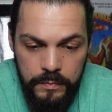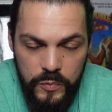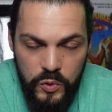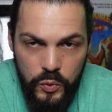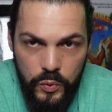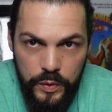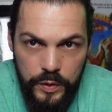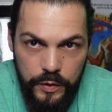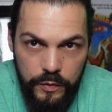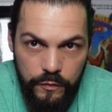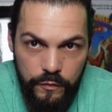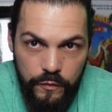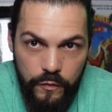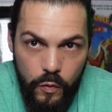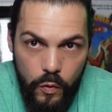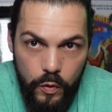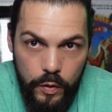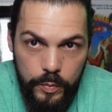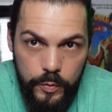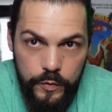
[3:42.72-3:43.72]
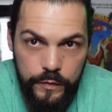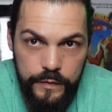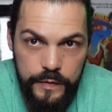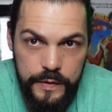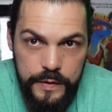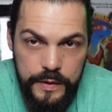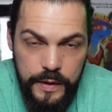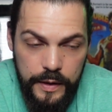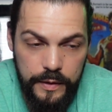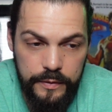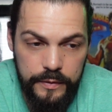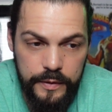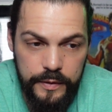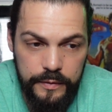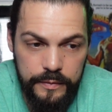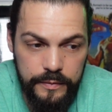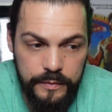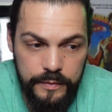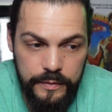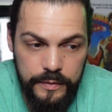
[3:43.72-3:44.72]
three or four movies. I don't
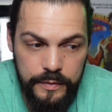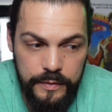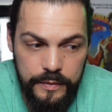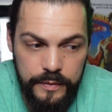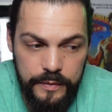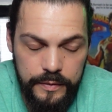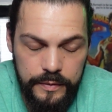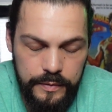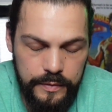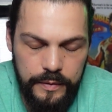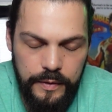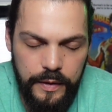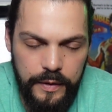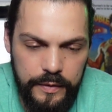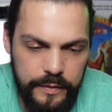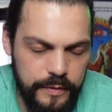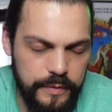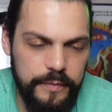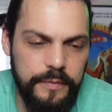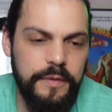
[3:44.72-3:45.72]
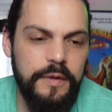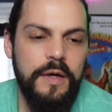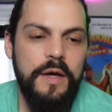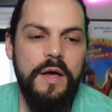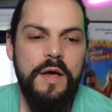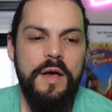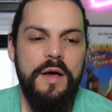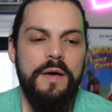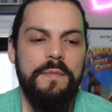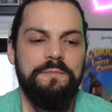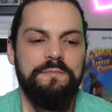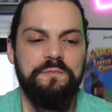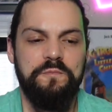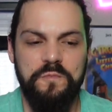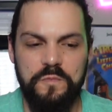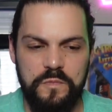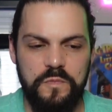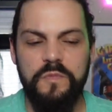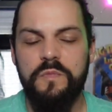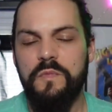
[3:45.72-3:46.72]
know. I don't
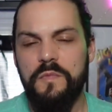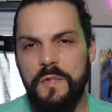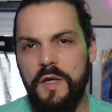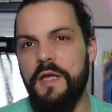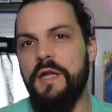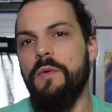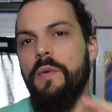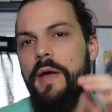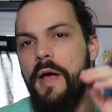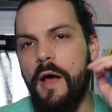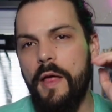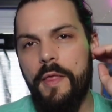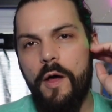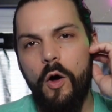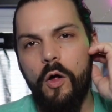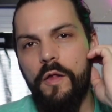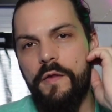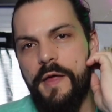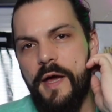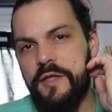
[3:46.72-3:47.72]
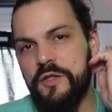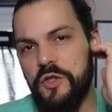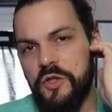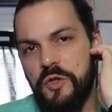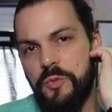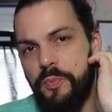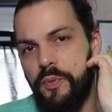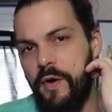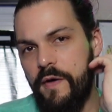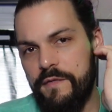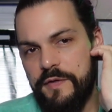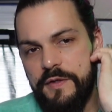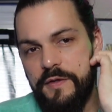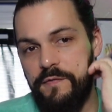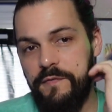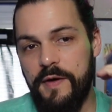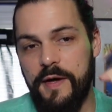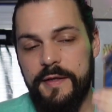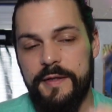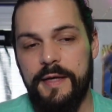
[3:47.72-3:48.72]
know. Anyway, all of that's just to preface the
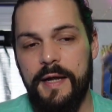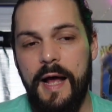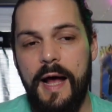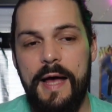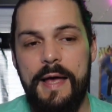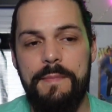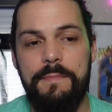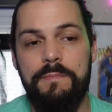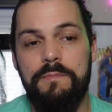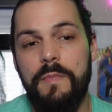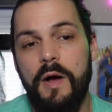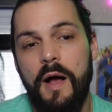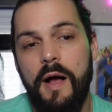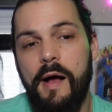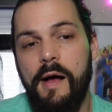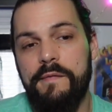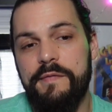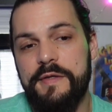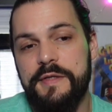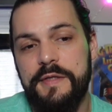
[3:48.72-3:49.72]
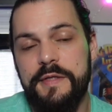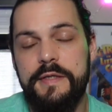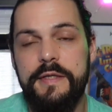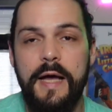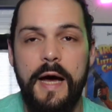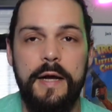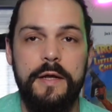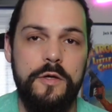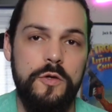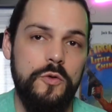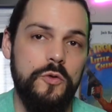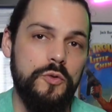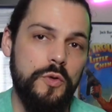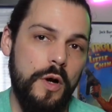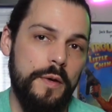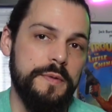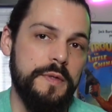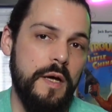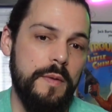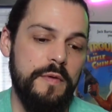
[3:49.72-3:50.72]
fact that I'm obviously not a huge
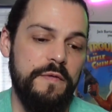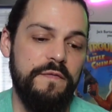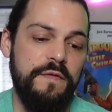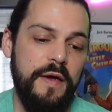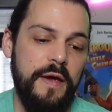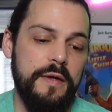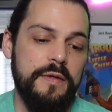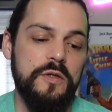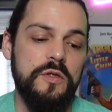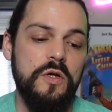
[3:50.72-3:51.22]
Rob Zombie fan.